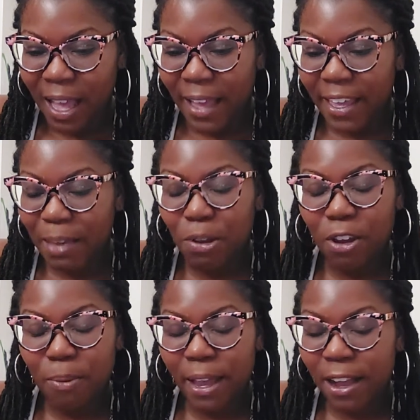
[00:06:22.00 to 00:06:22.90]
I keep
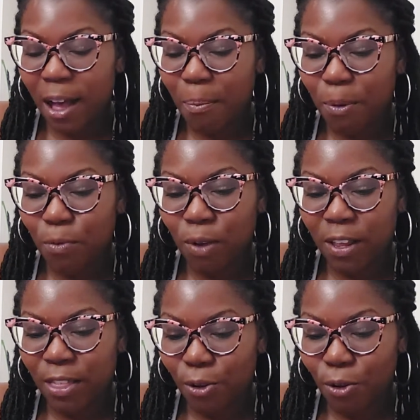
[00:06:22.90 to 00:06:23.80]
hearing my cup
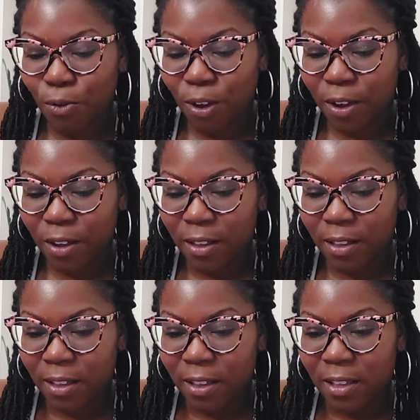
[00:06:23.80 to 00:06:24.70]
runneth over.
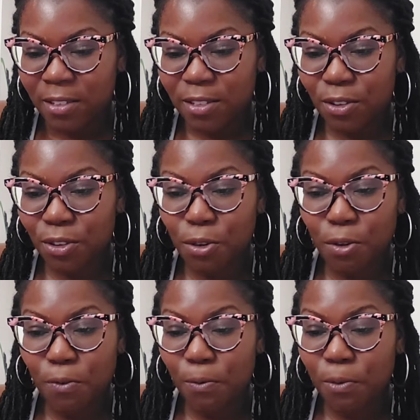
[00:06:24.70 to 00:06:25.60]
So
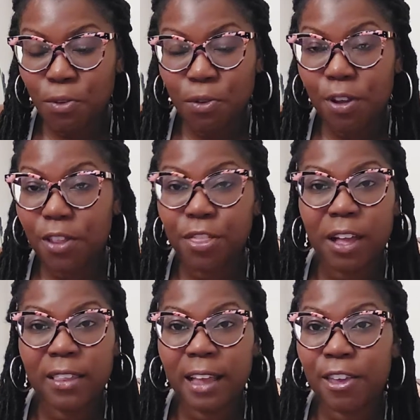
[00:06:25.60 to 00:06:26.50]
you you could have
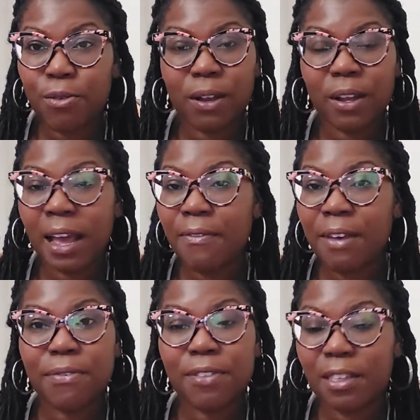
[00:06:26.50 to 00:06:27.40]
thought that you were going to have
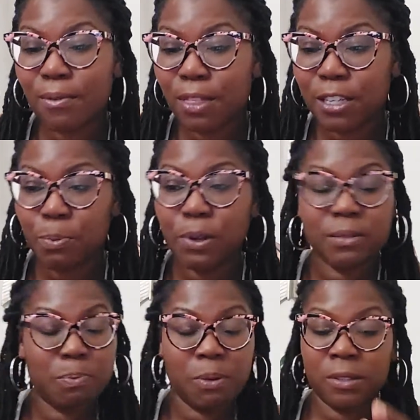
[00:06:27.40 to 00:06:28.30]
everything with this pers
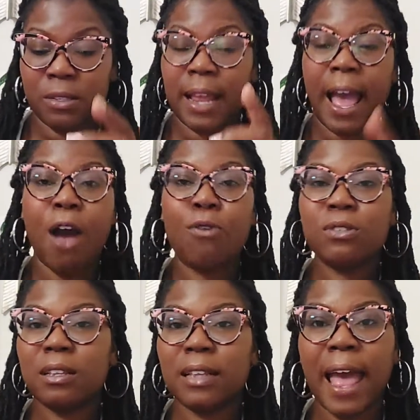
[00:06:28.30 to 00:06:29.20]
person,
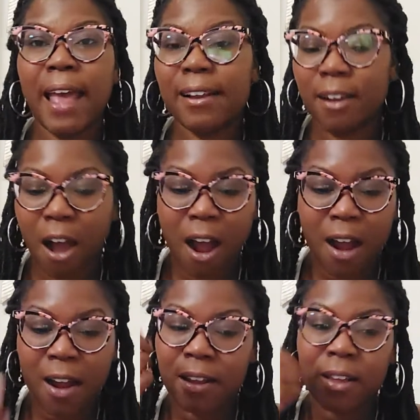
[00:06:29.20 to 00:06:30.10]
house, land,
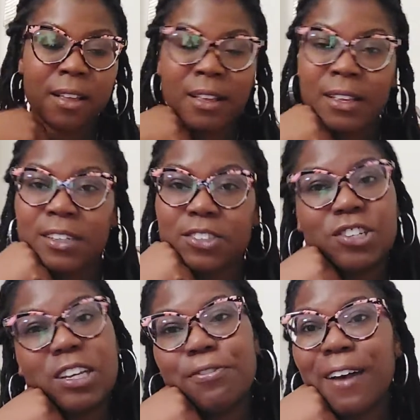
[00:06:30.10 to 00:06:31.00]
car,
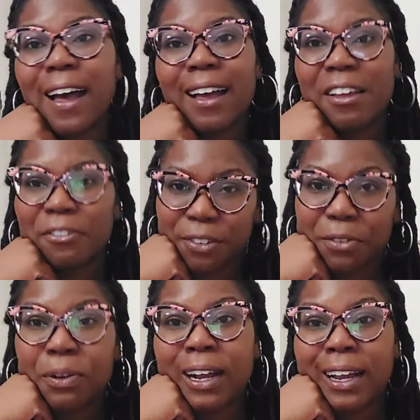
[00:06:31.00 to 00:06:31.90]
G5,
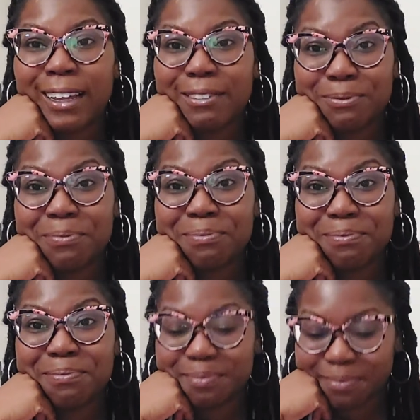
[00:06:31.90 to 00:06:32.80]
right? mm
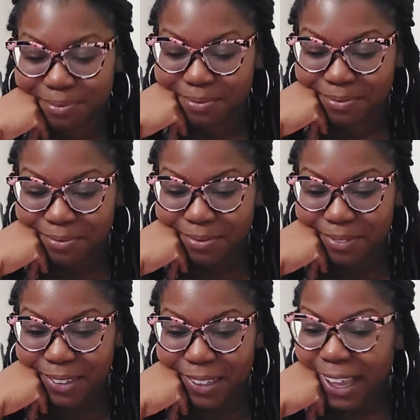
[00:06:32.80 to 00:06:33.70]
Mhm.
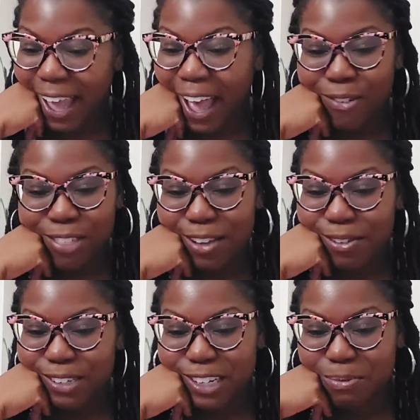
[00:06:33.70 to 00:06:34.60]
like everything
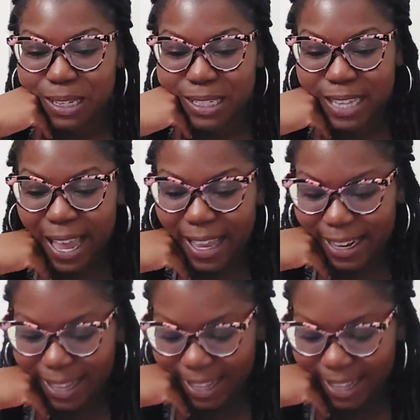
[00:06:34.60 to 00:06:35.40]
was going to be set.